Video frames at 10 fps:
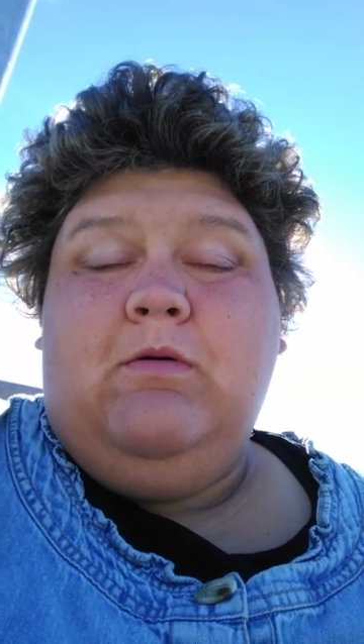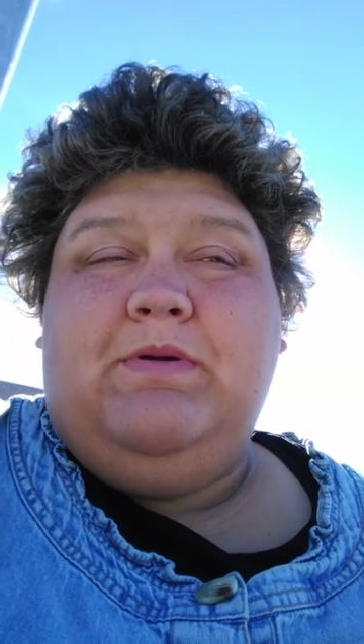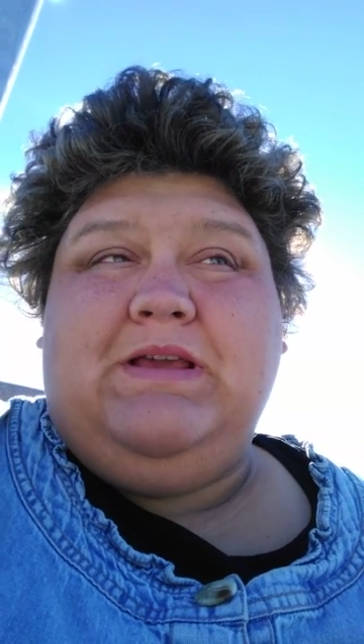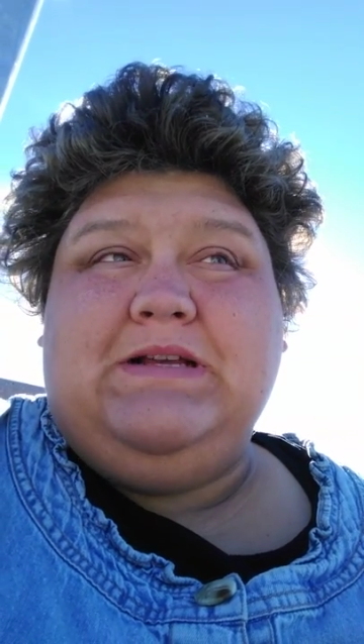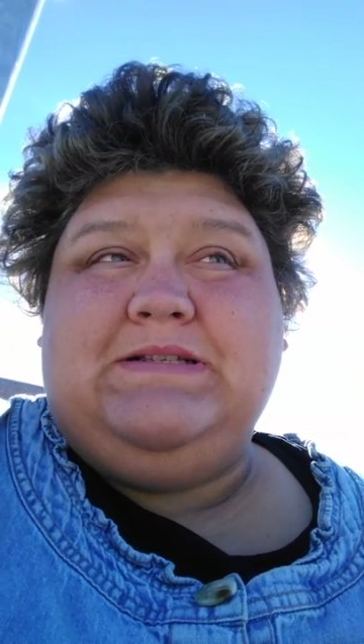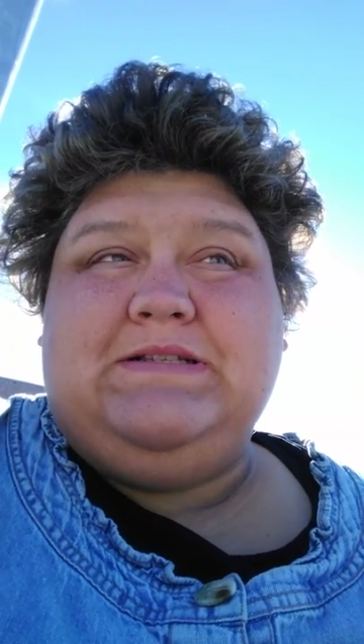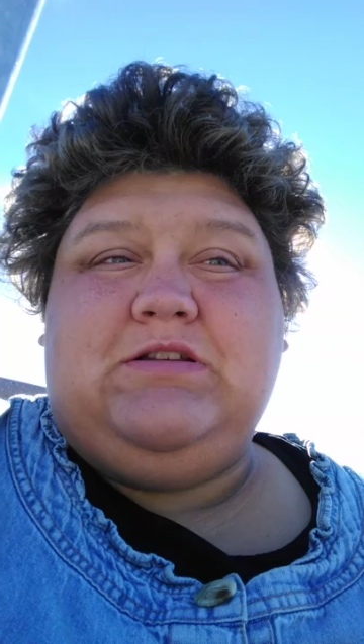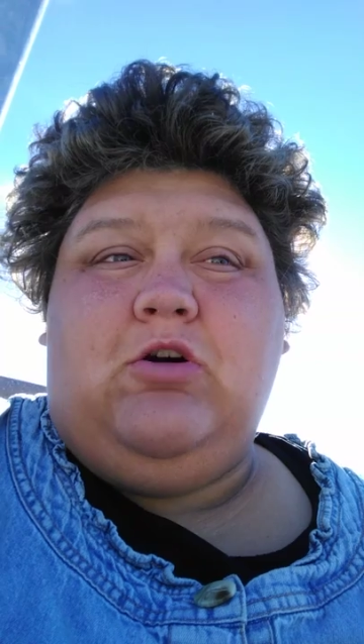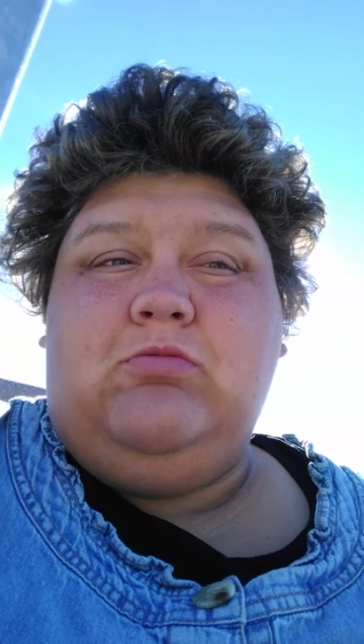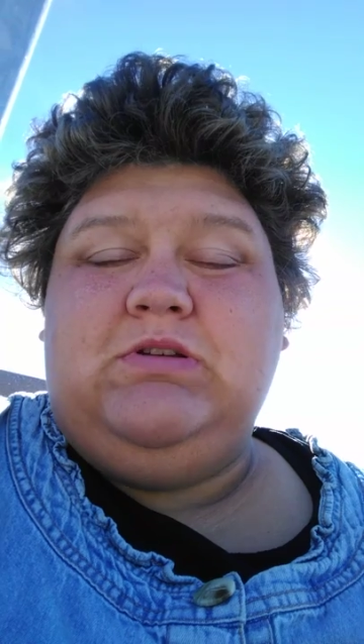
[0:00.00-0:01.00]
because this
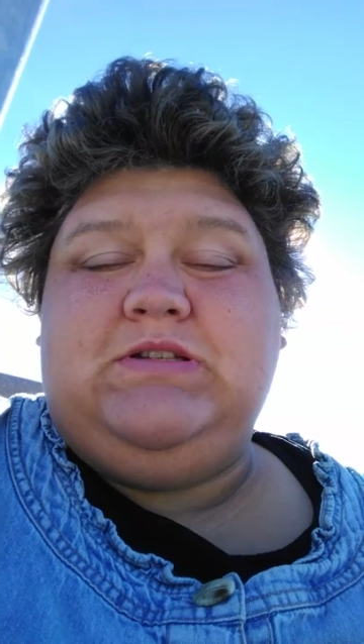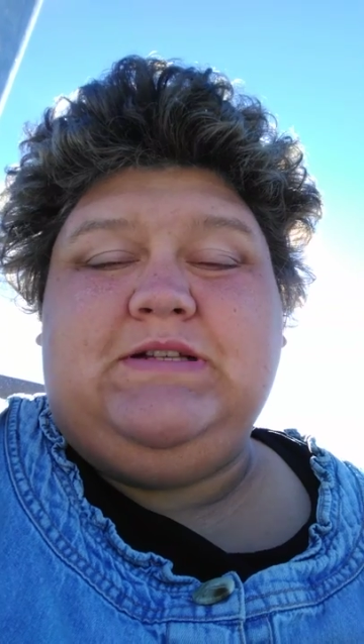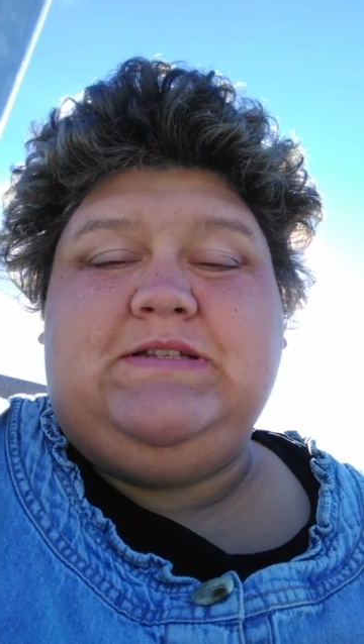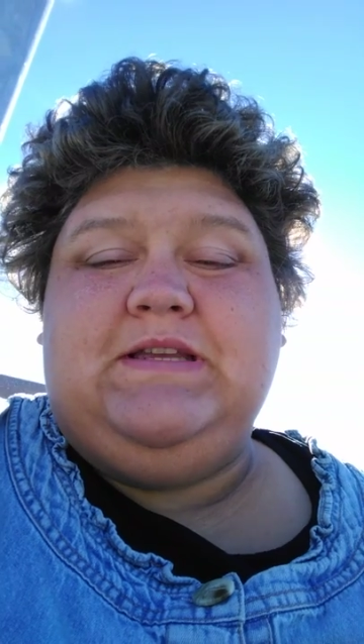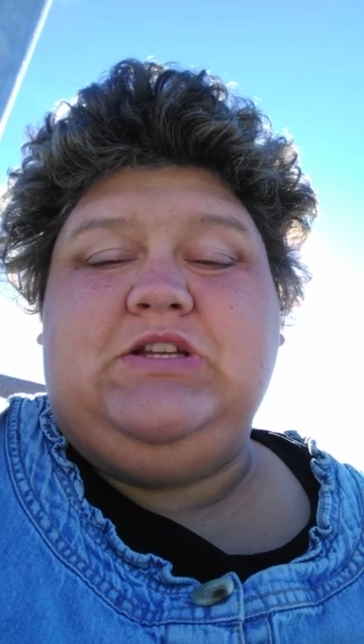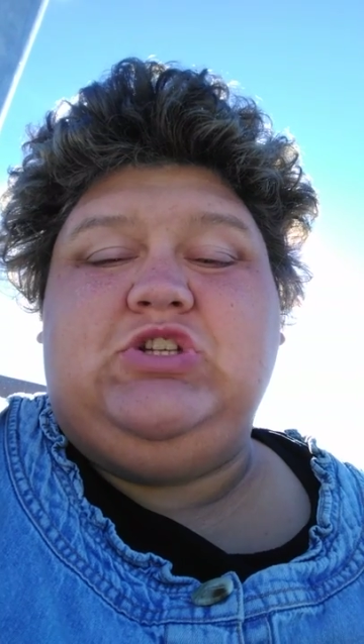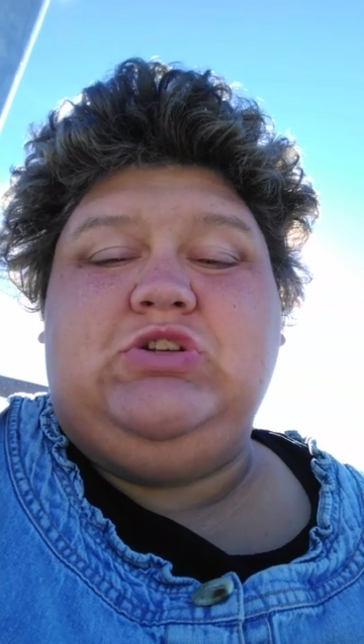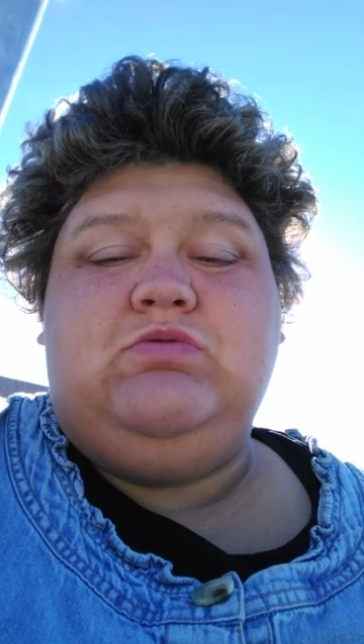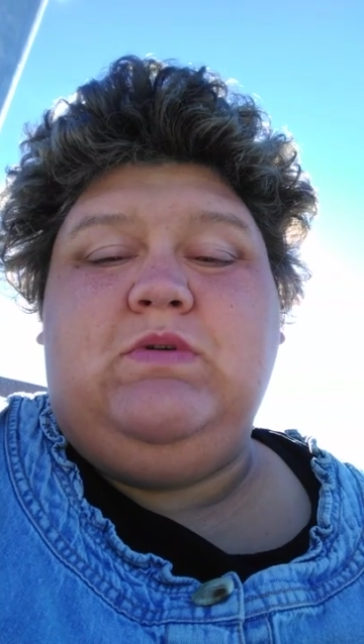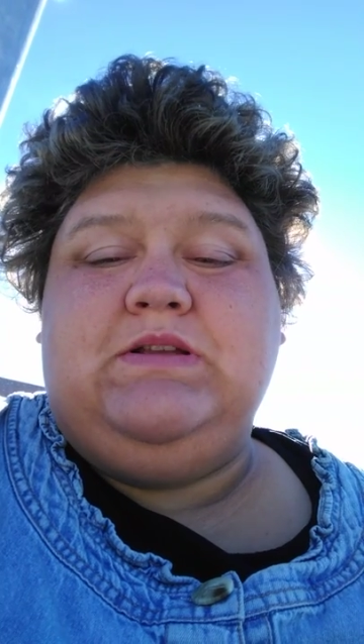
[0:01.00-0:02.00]
homelessness
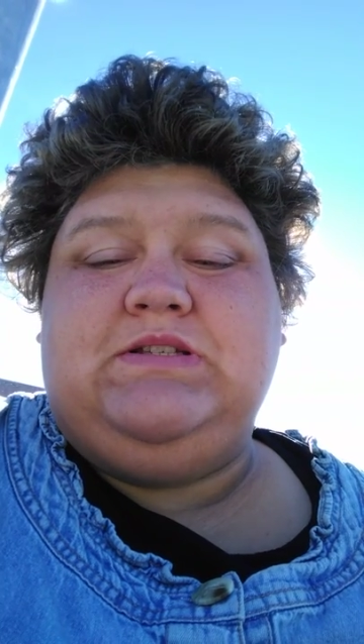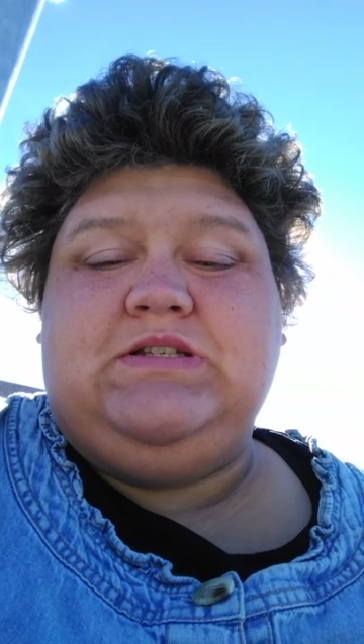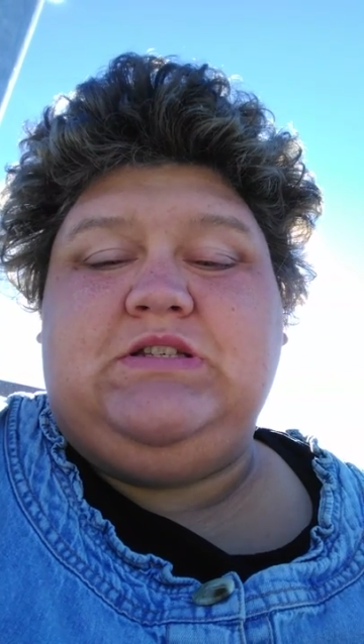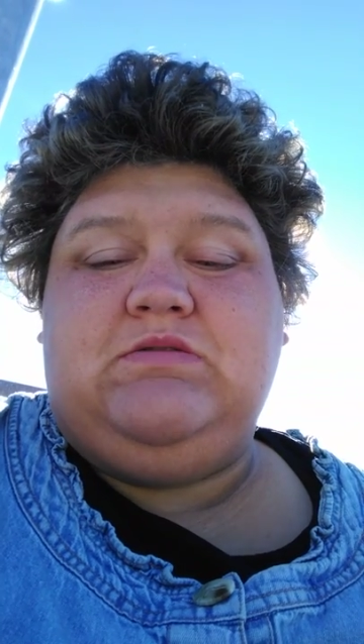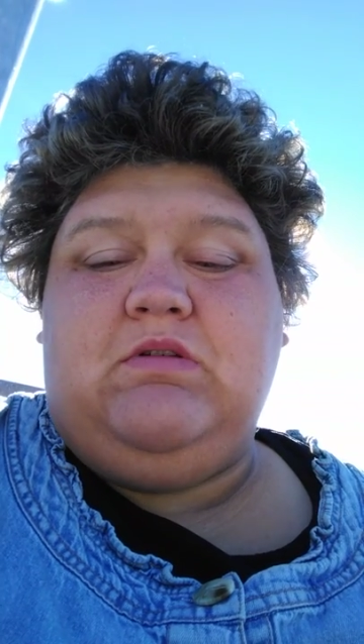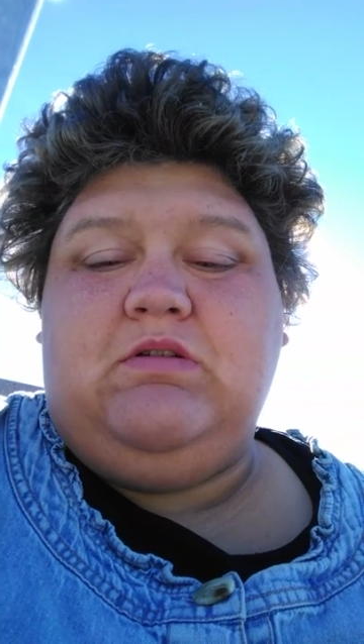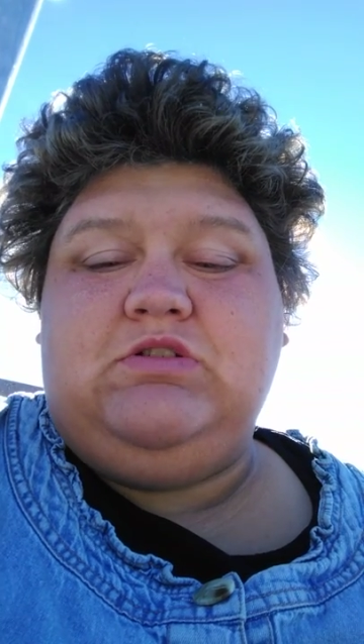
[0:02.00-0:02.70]
issue is just